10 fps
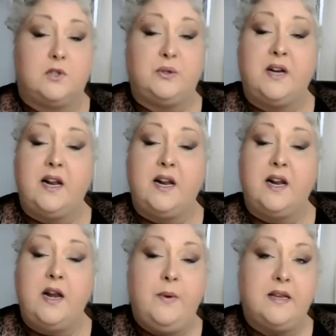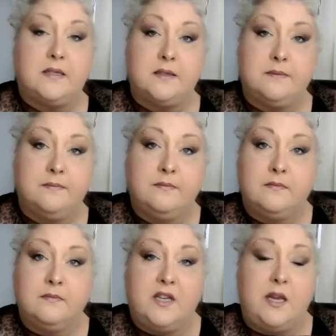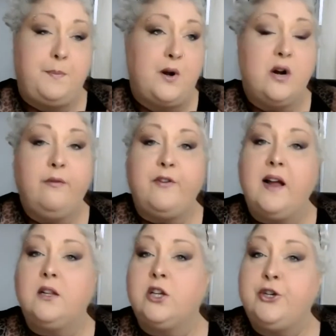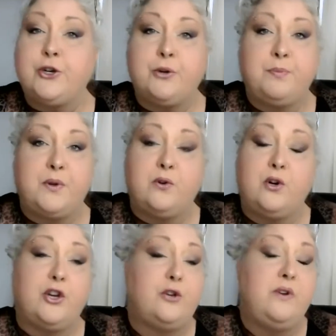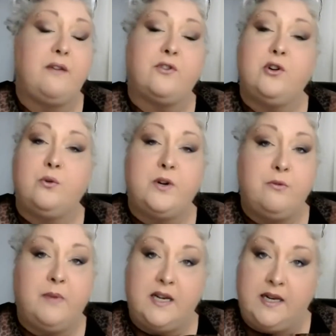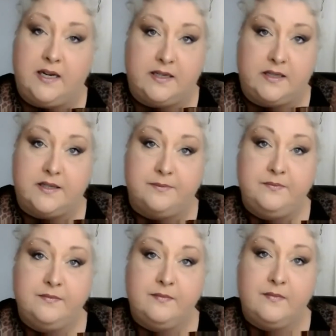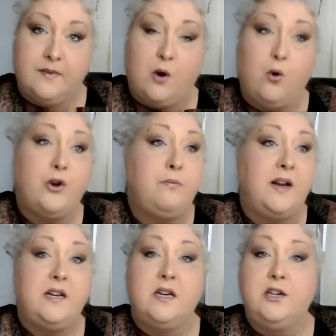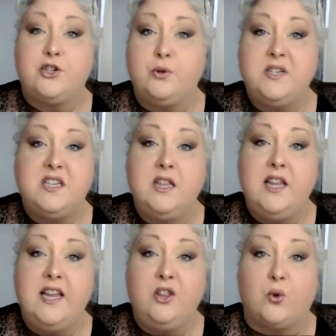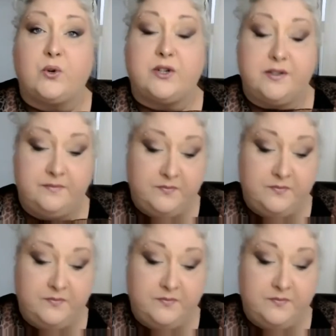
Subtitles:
Do it anyways. Keep it on a file on your computer. You never know when you might need it. Or you might need to show it to the landlord.